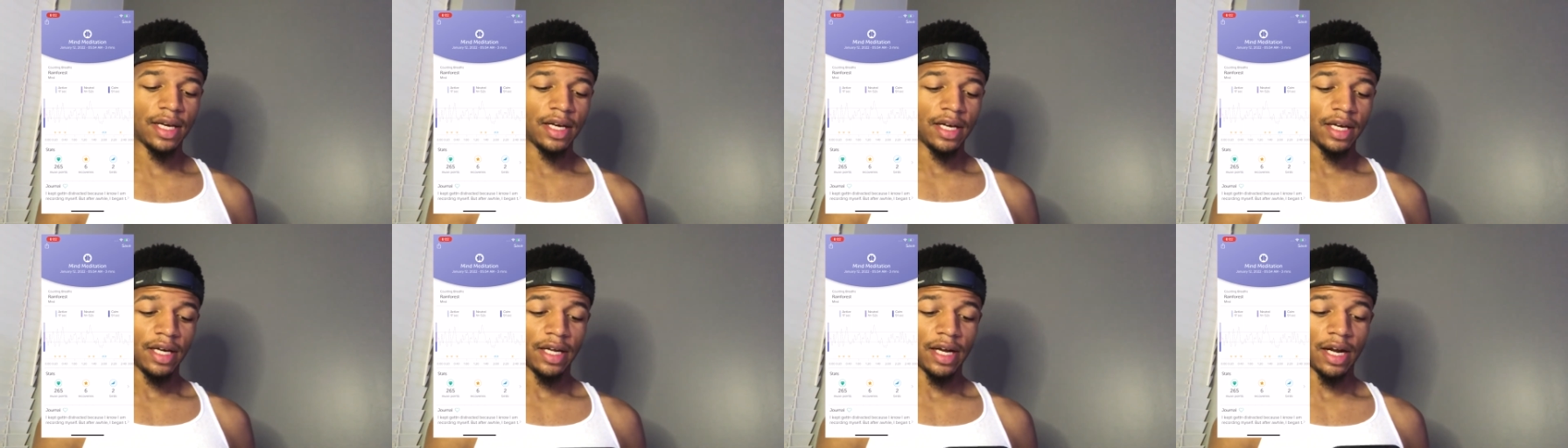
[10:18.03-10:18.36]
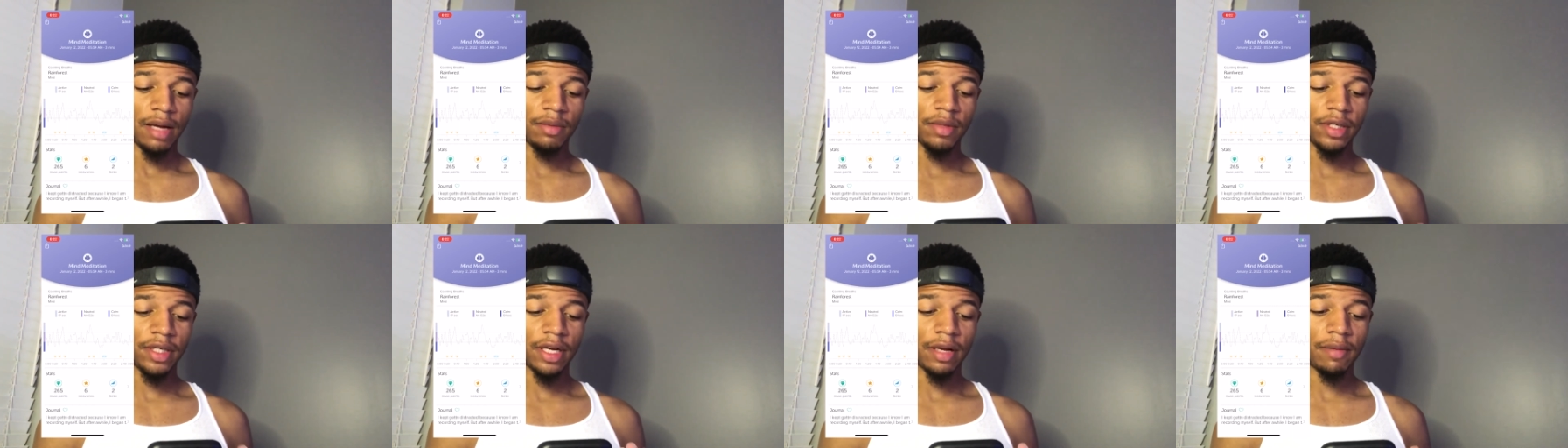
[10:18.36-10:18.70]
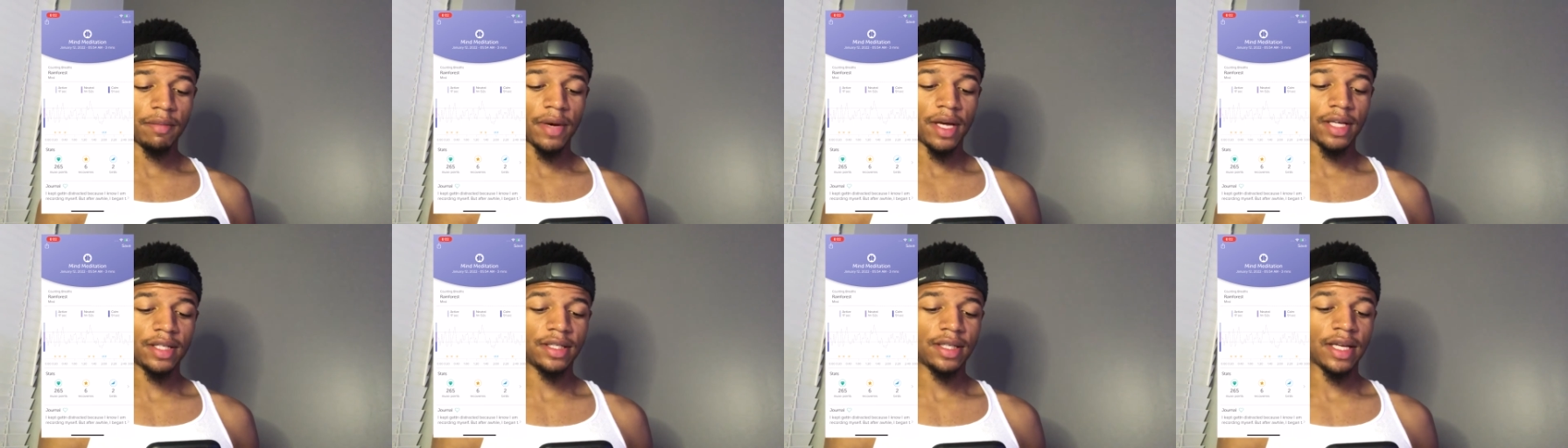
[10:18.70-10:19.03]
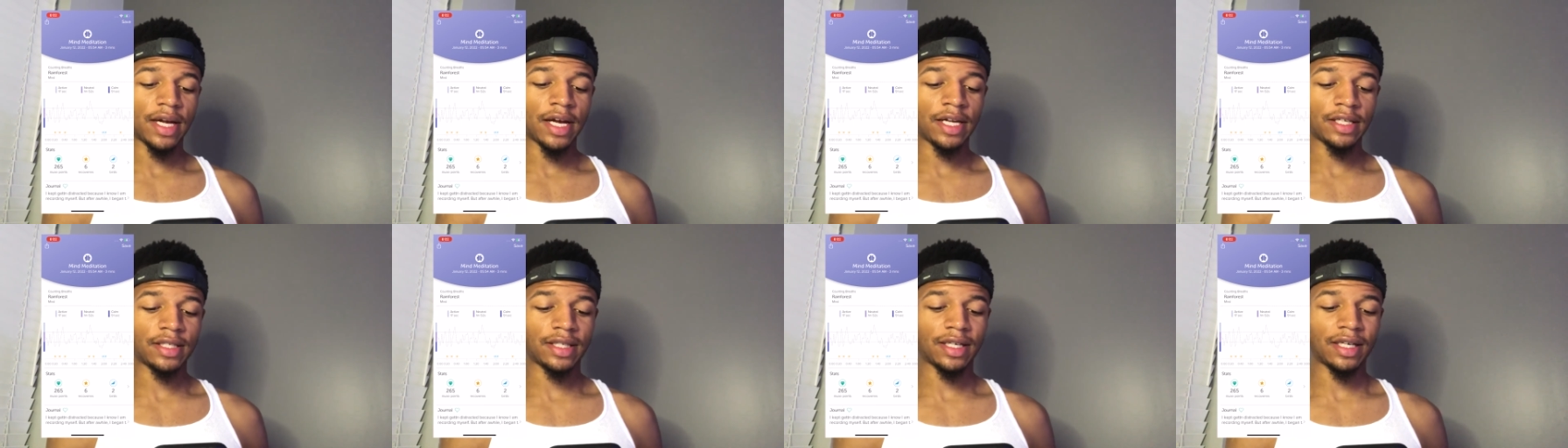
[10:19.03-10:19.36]
And I'm looking at my
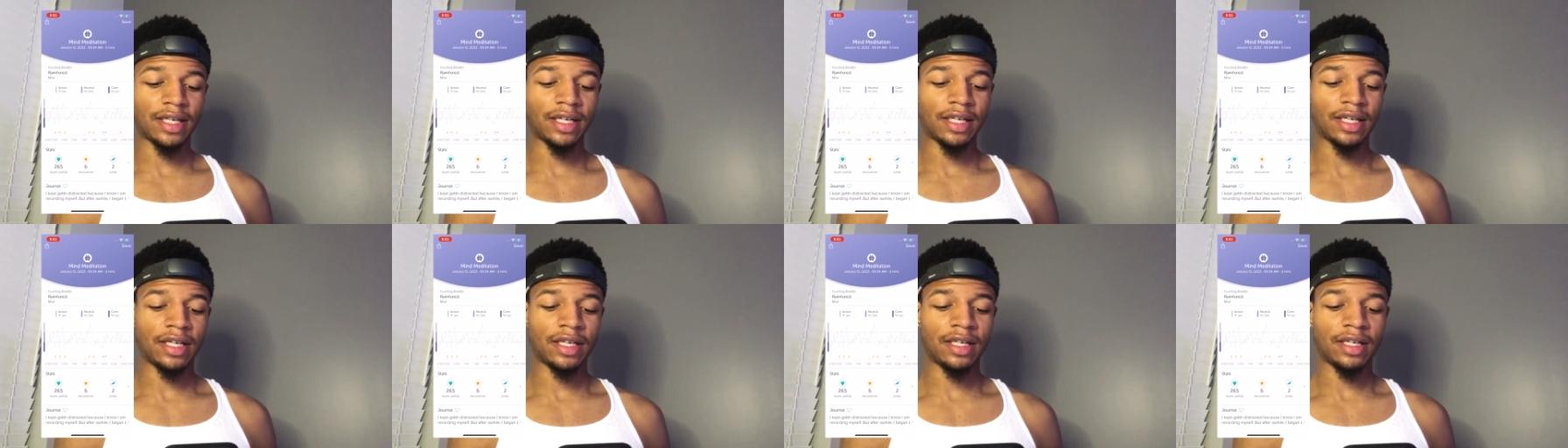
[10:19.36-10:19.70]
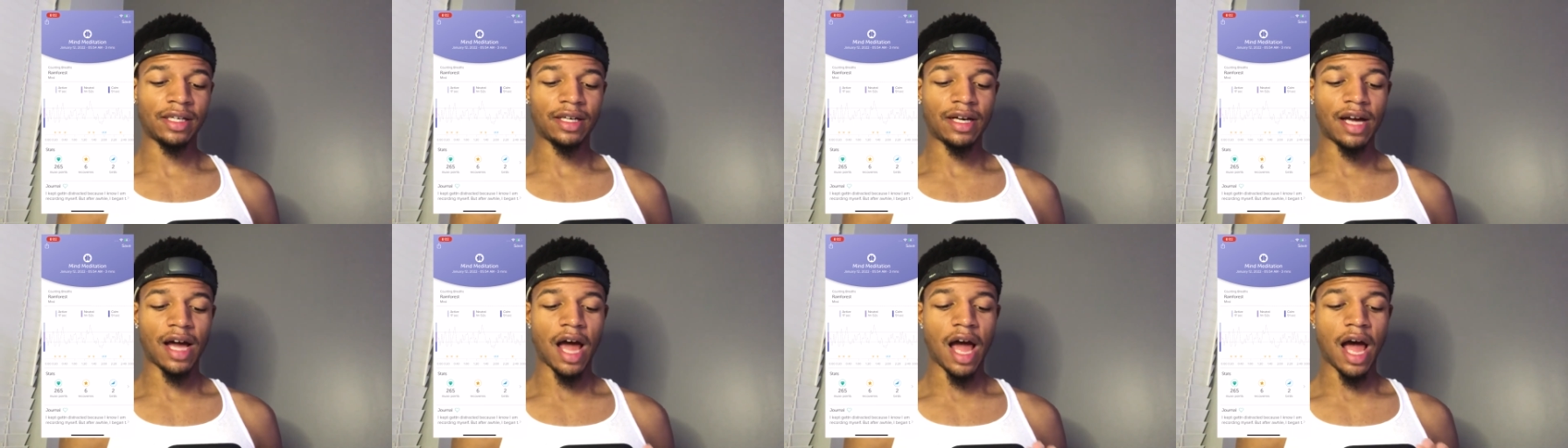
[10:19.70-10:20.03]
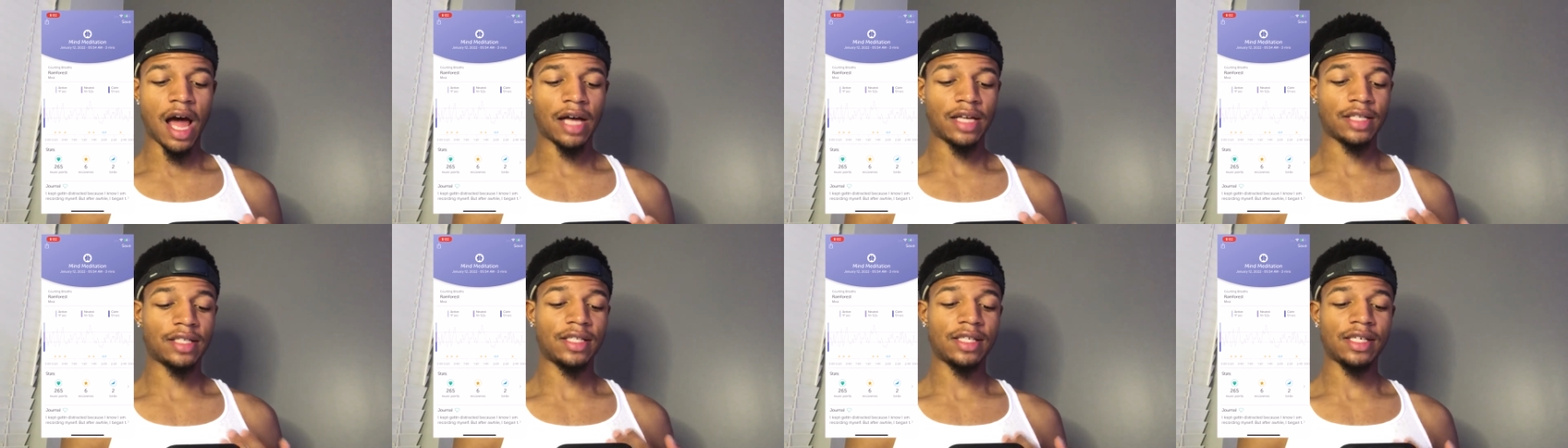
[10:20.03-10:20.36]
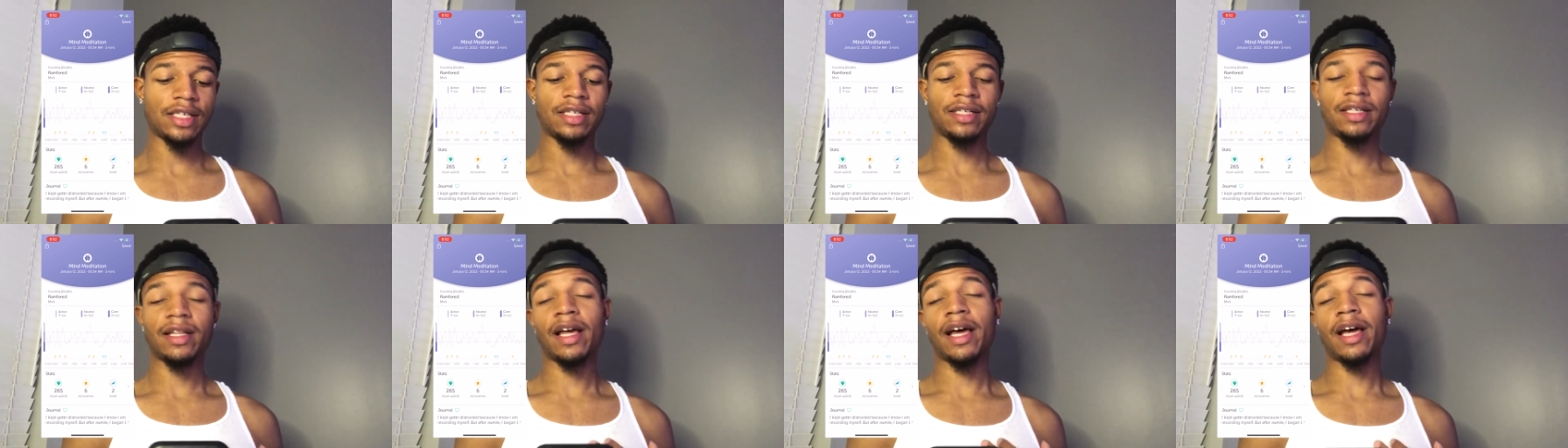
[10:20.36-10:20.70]
stats and I
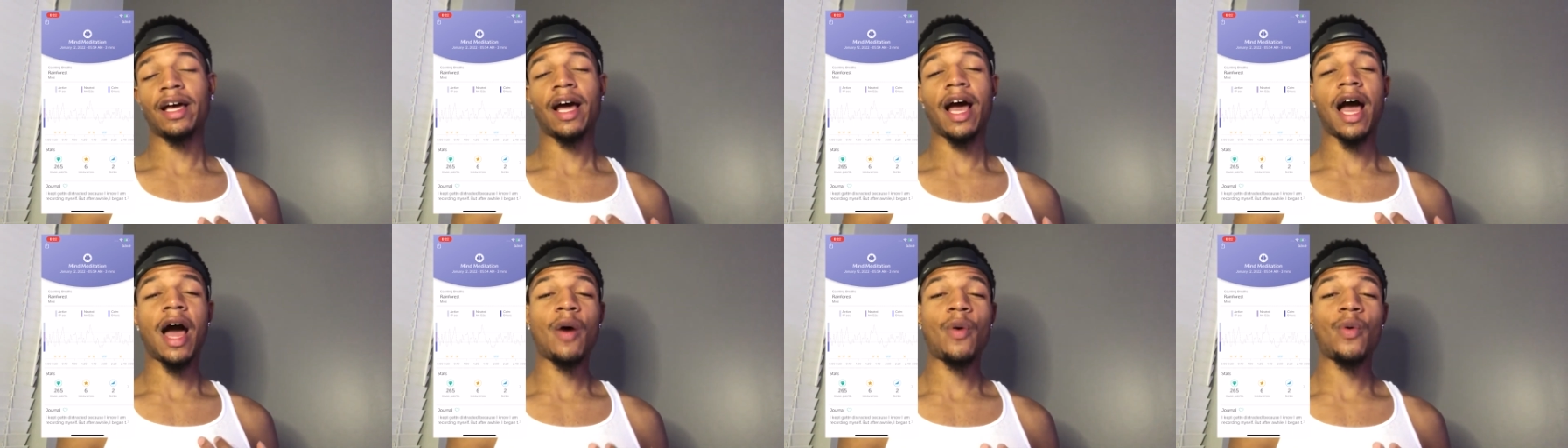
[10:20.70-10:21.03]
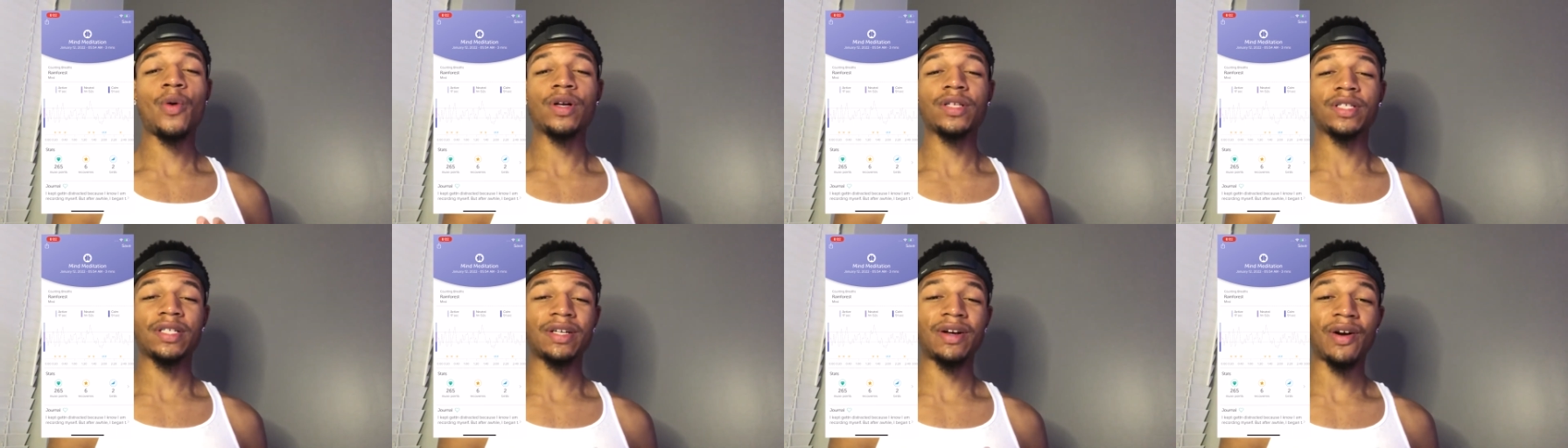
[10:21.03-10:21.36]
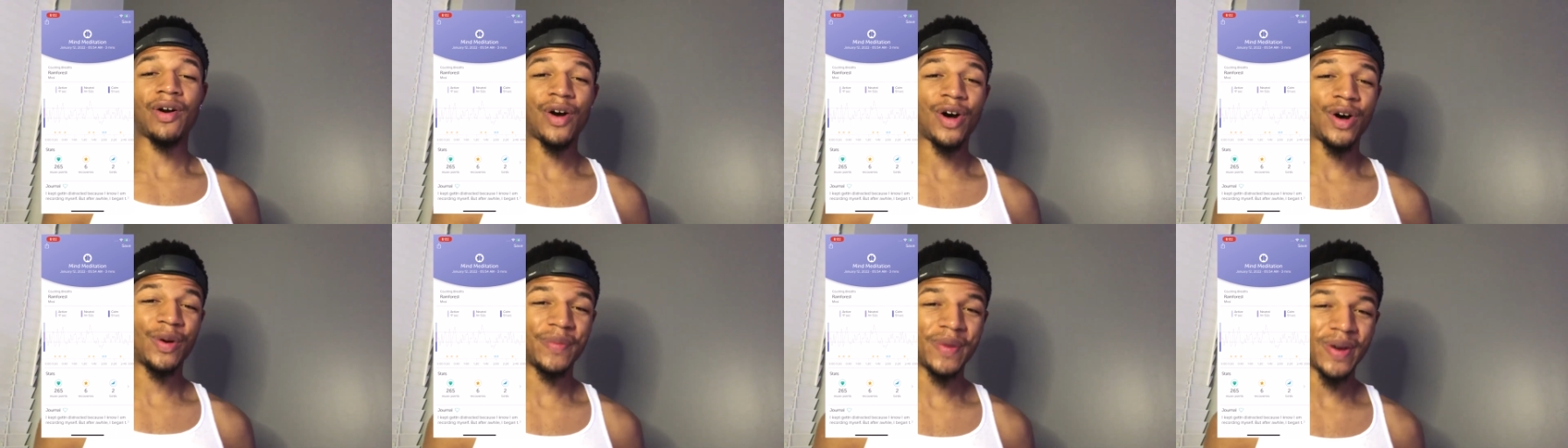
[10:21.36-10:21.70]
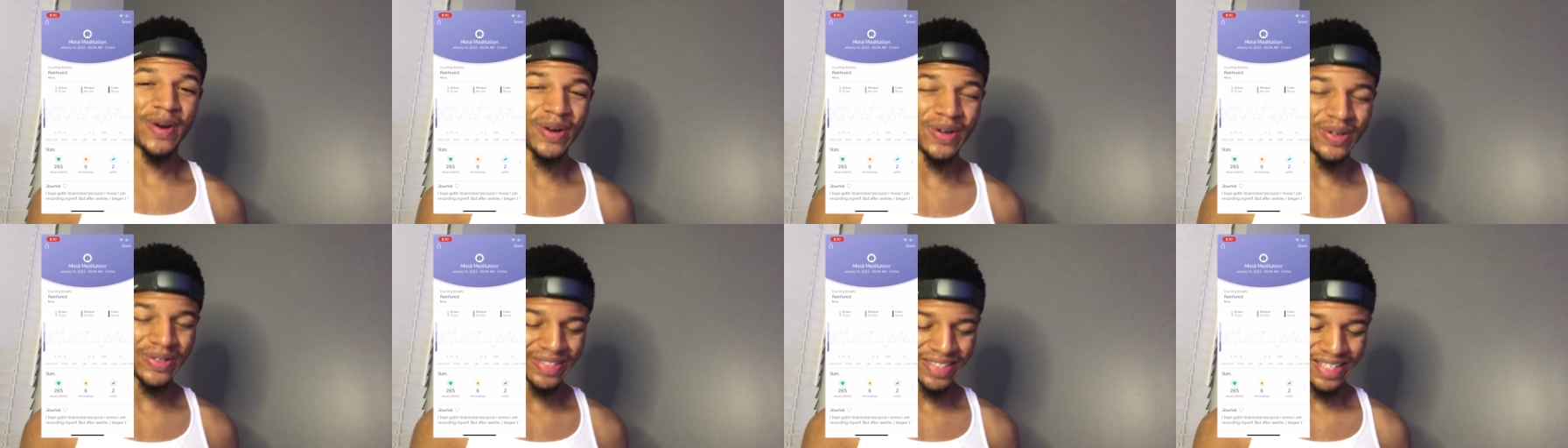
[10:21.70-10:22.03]
see like I wasn't calm the
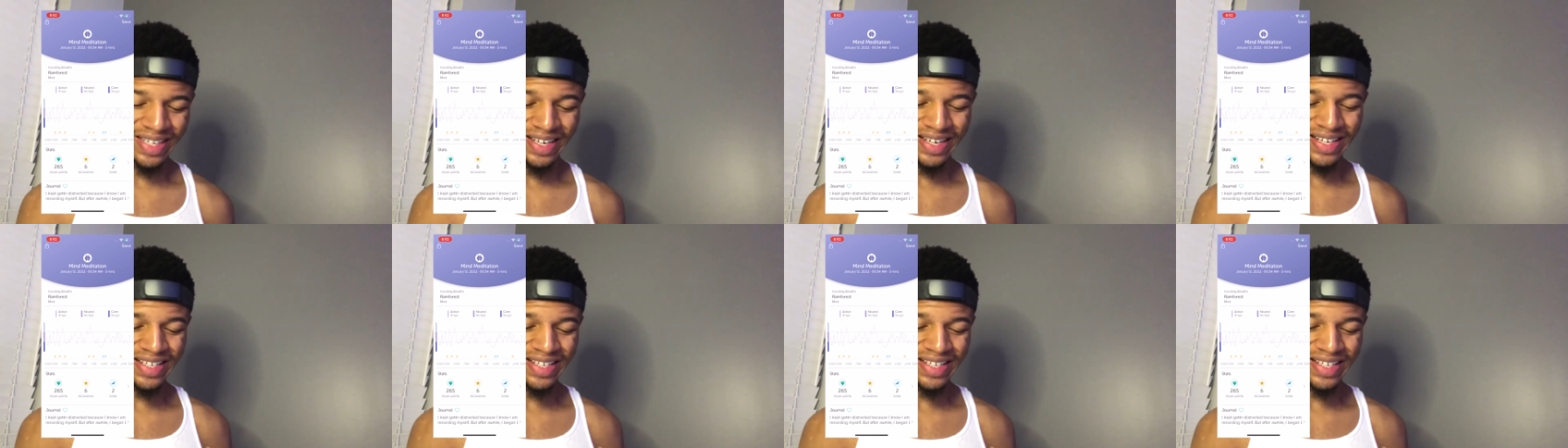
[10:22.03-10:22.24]
whole time.